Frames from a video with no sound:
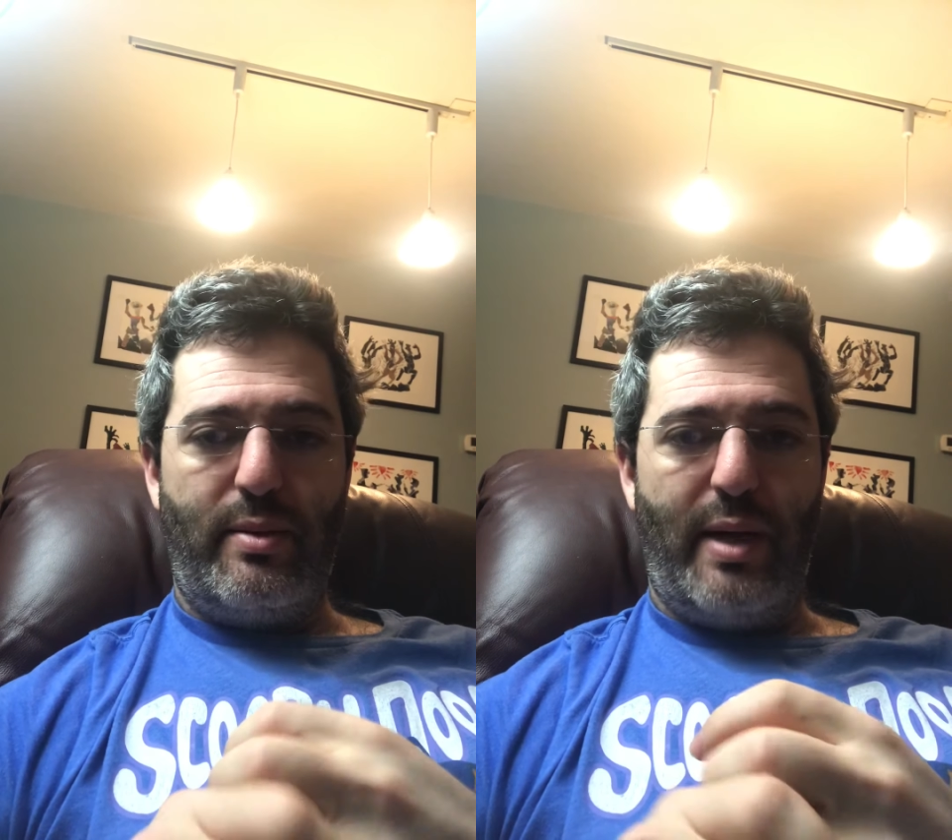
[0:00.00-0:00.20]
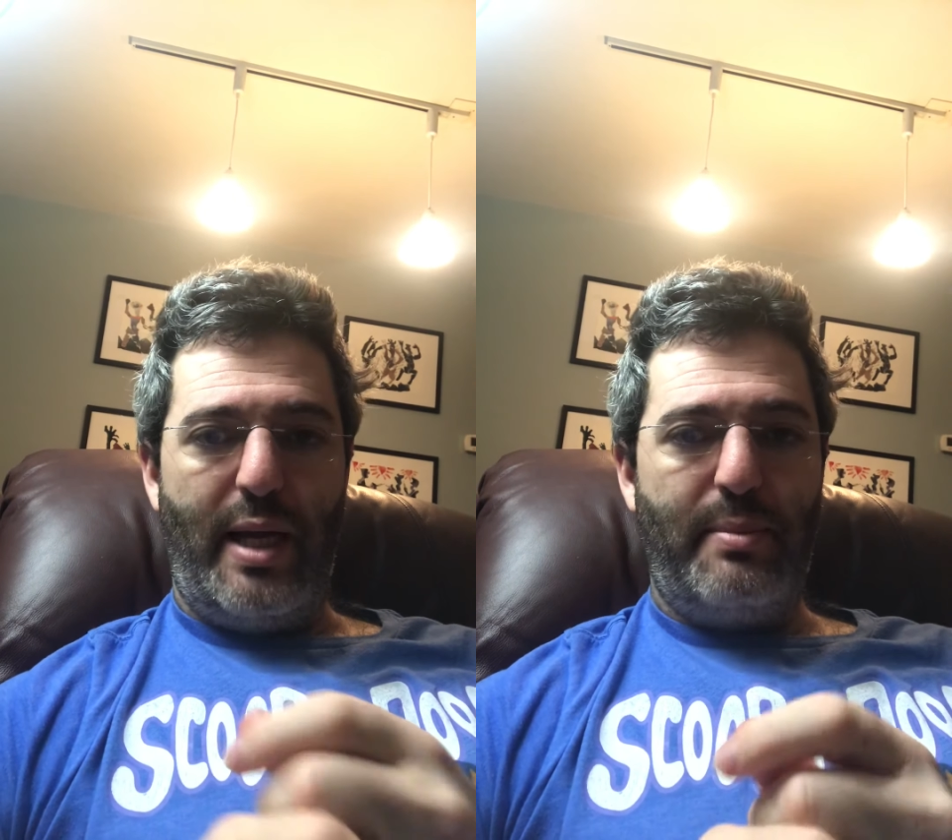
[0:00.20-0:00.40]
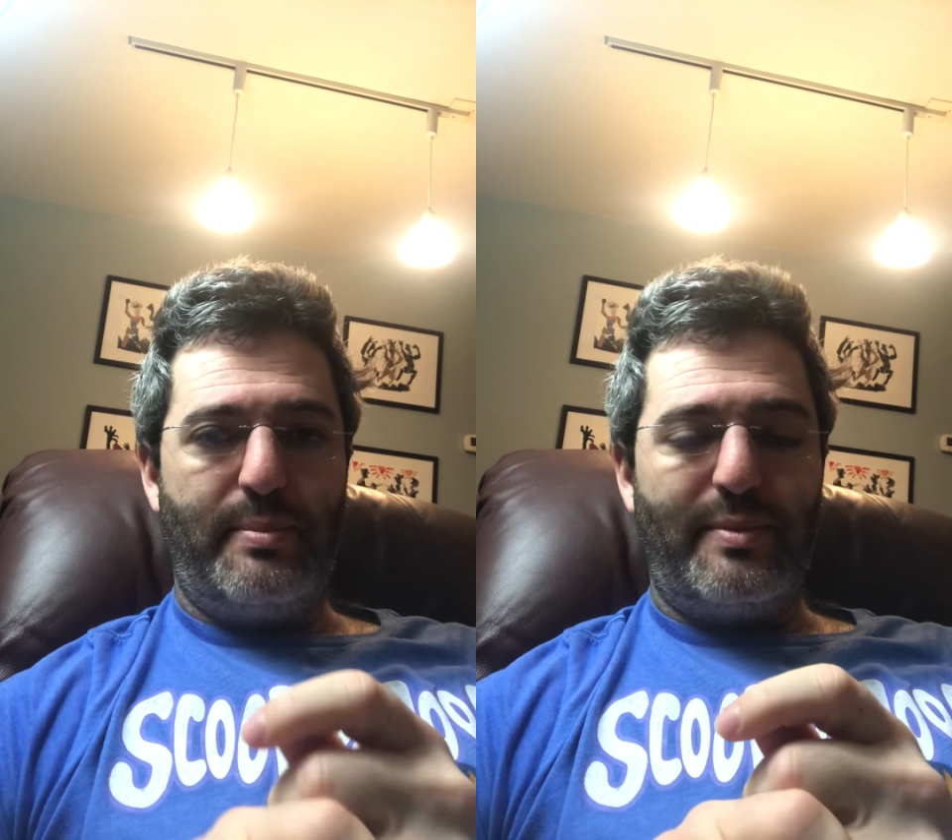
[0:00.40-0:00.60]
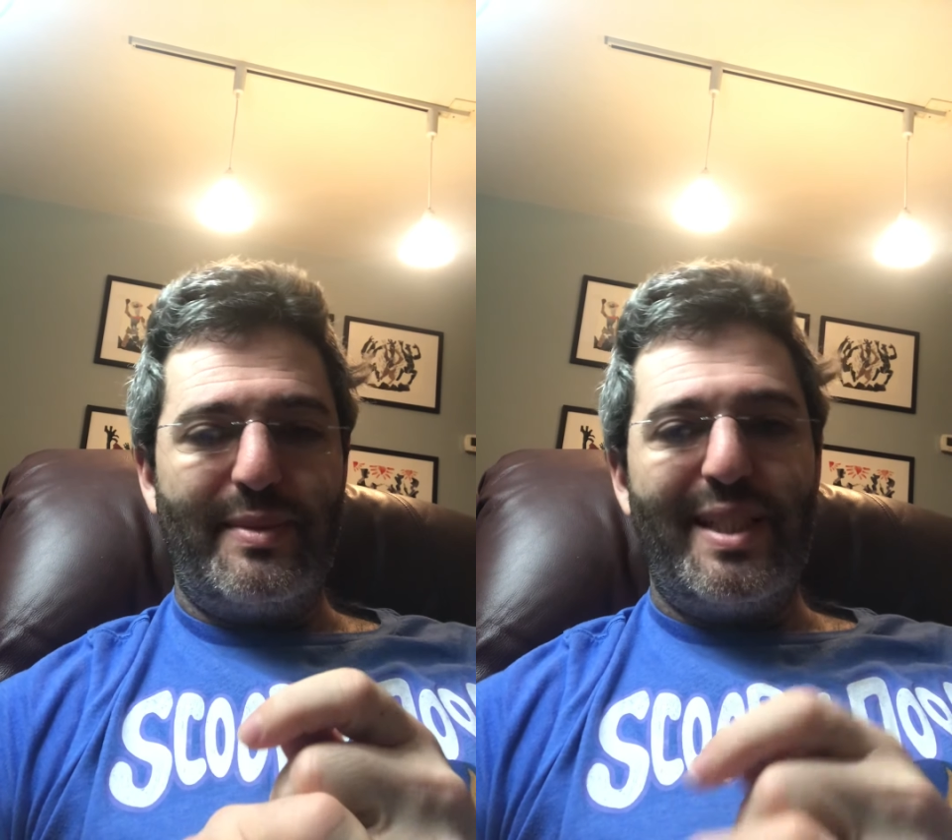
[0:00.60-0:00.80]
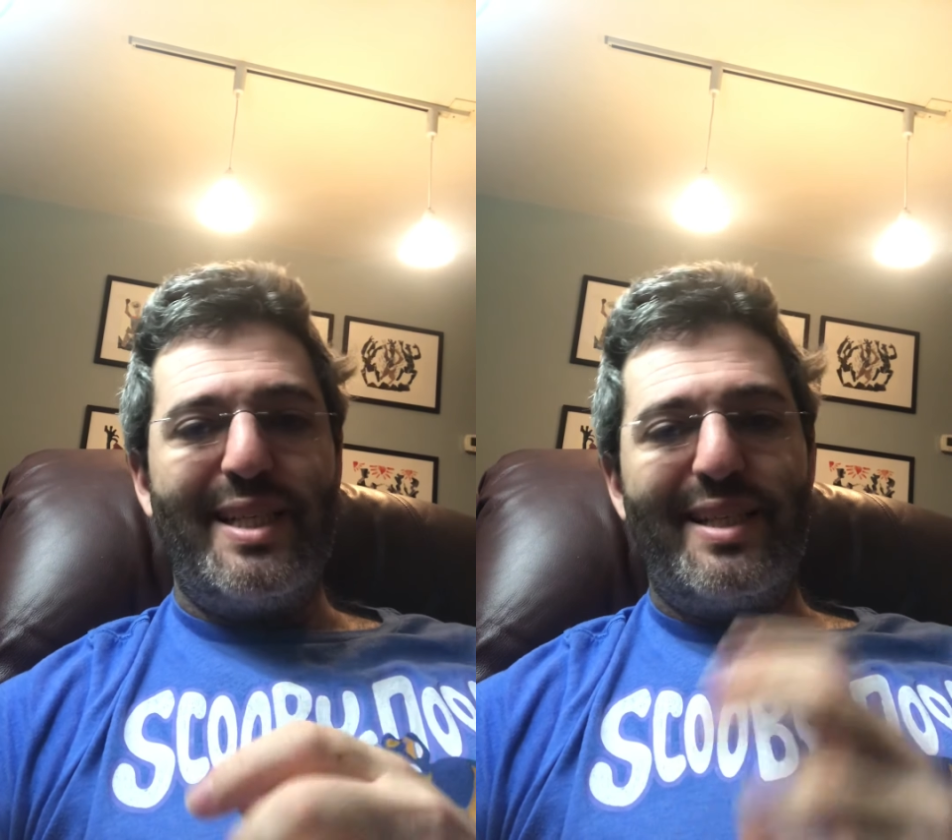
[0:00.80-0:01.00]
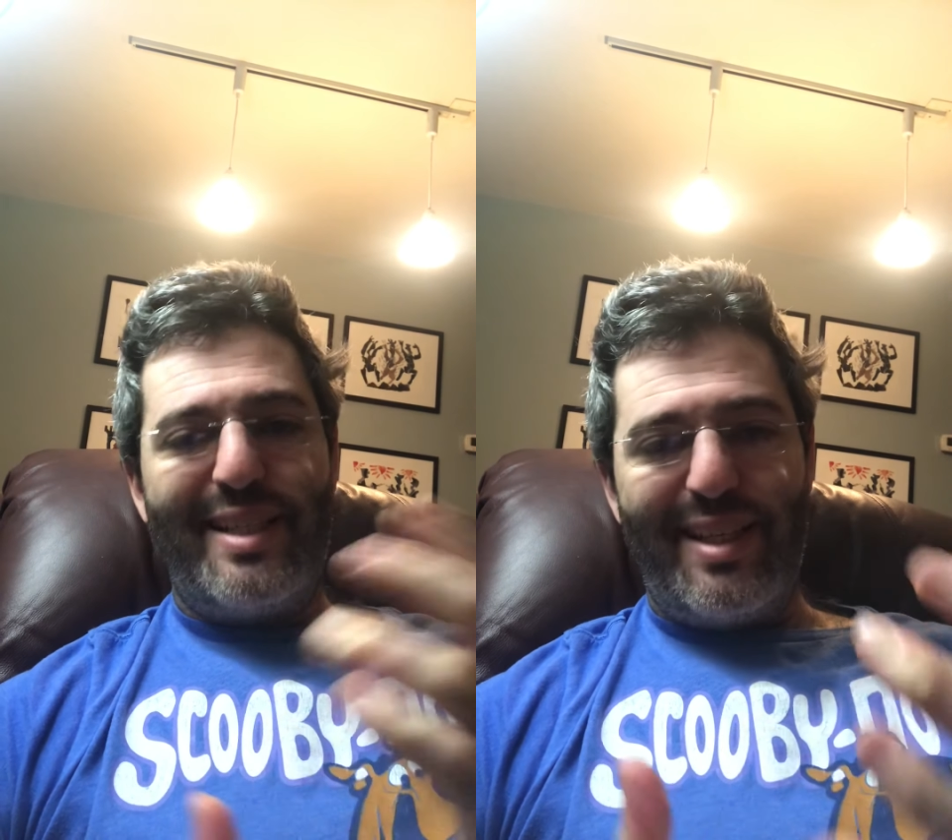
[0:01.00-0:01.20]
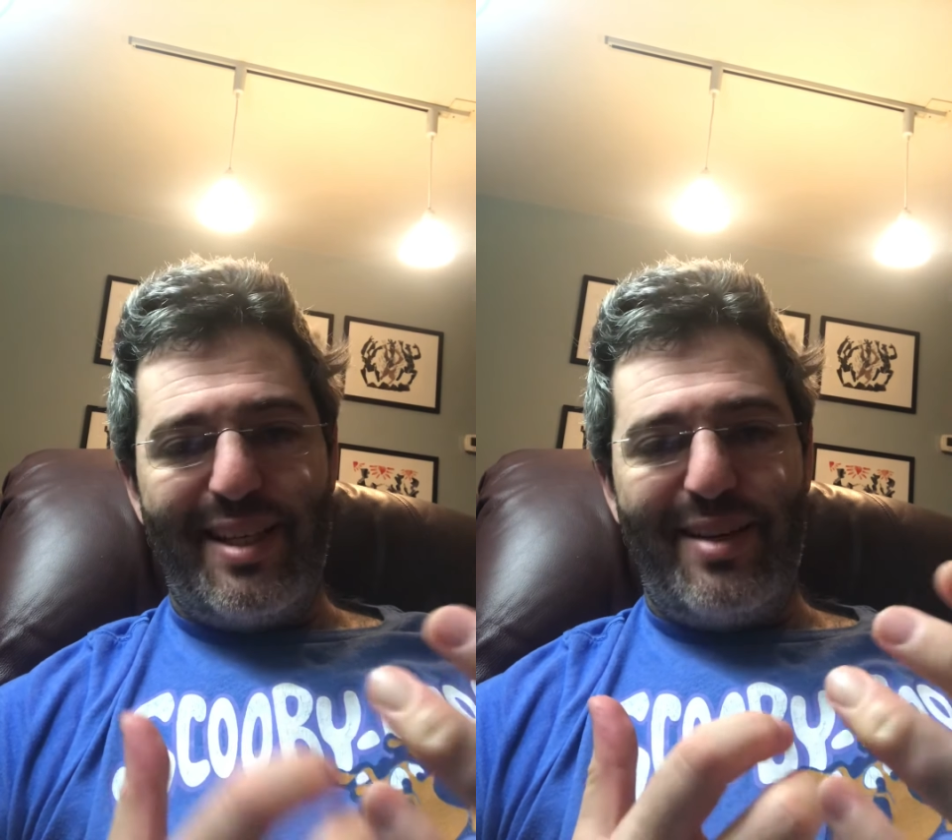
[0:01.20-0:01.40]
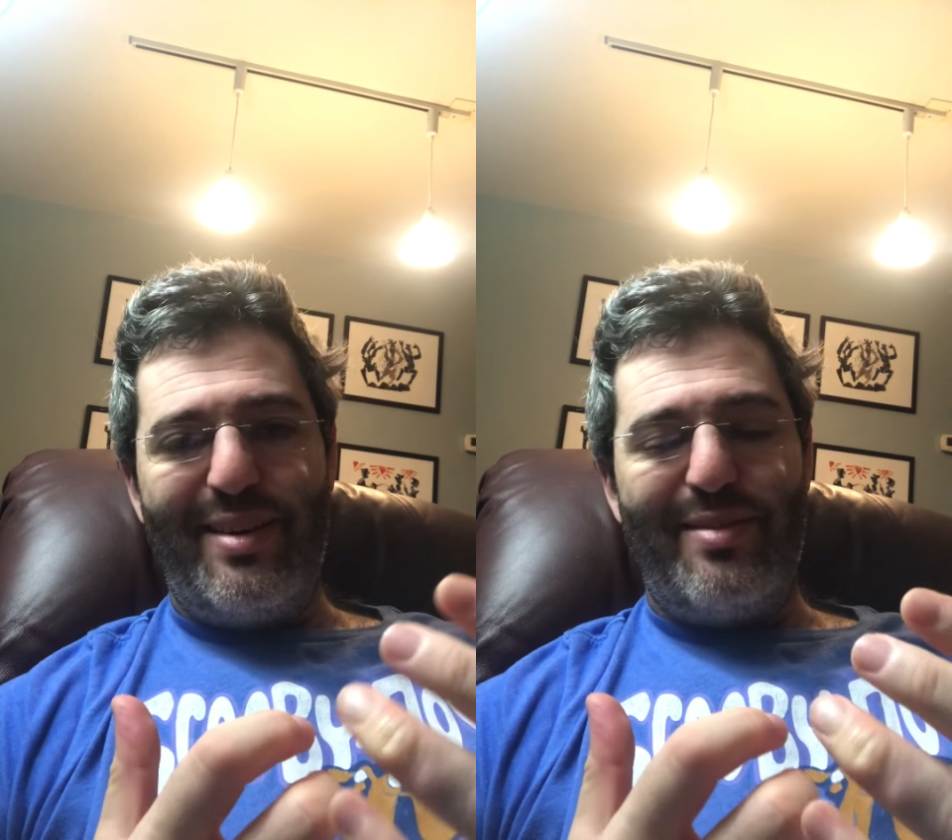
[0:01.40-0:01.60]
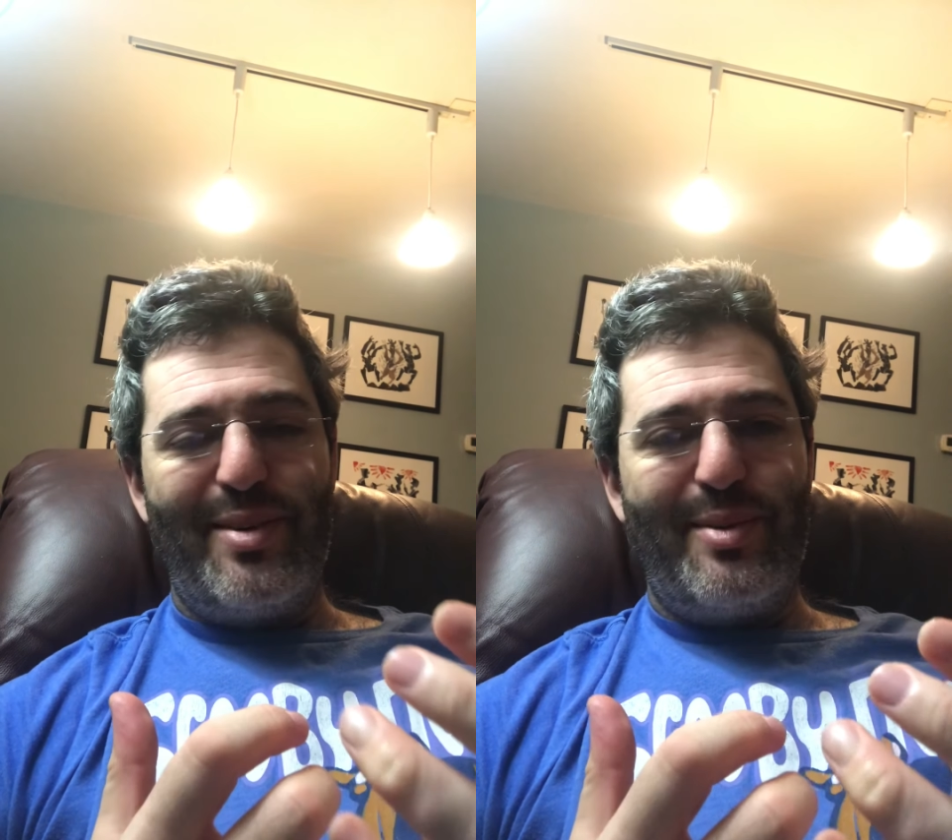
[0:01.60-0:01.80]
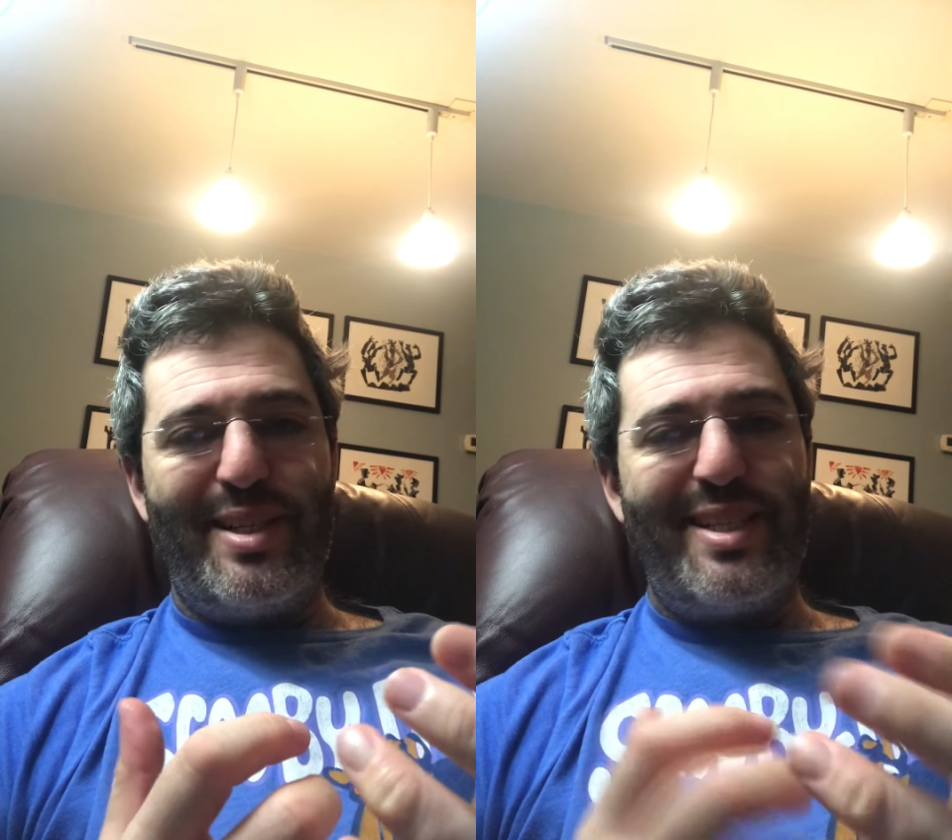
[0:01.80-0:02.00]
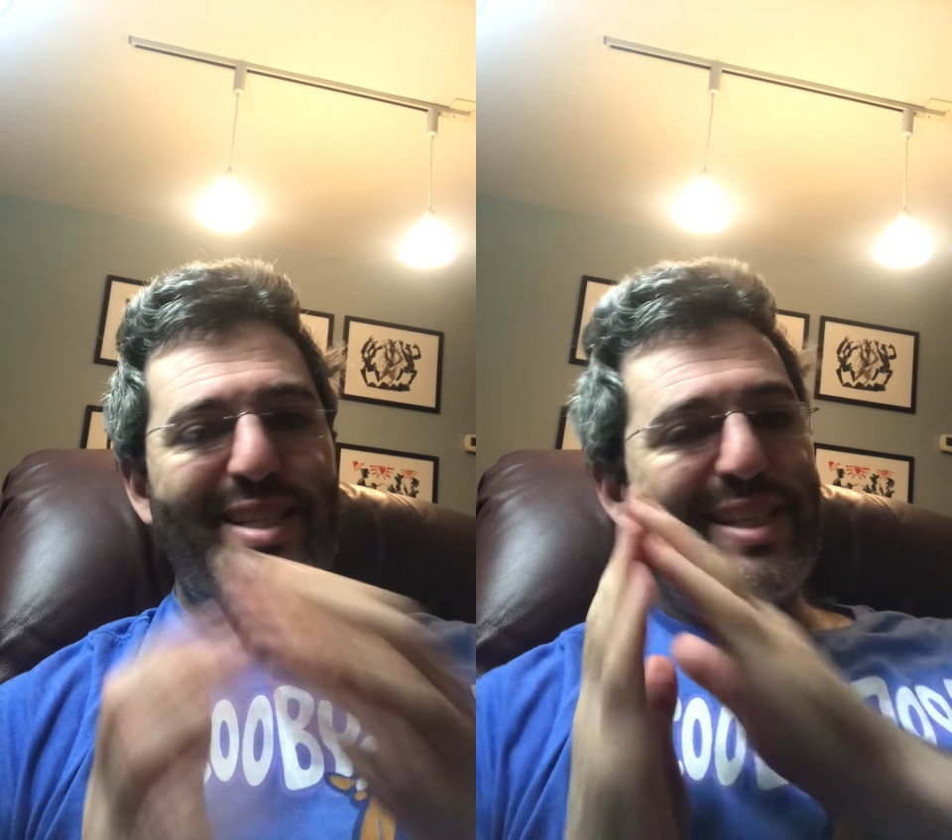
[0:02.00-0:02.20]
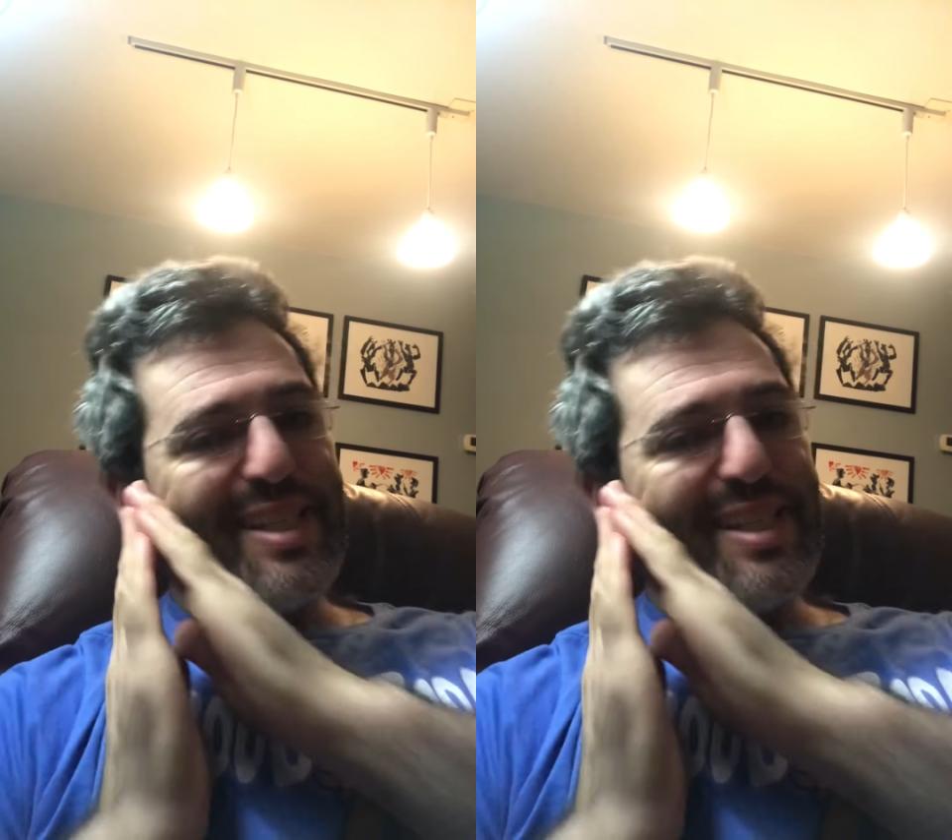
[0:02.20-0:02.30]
right? You know, everyone's